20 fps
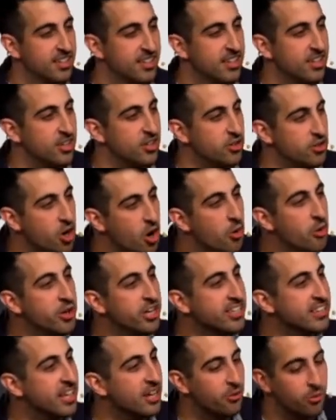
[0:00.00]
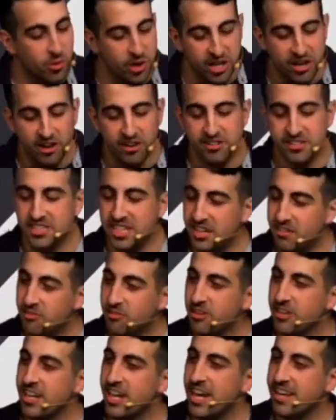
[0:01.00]
Knowing that we are
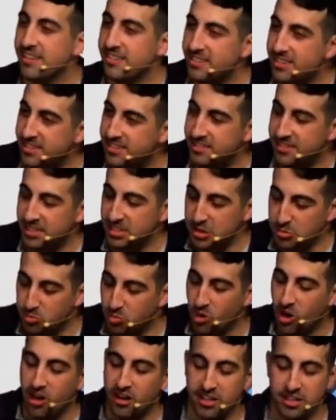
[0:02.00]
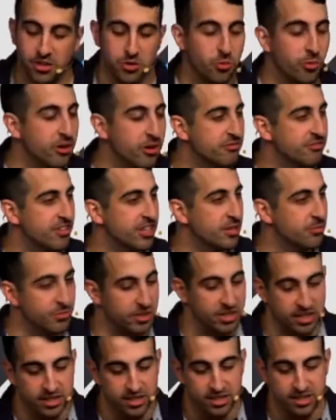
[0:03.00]
different ethnicities brought into one family,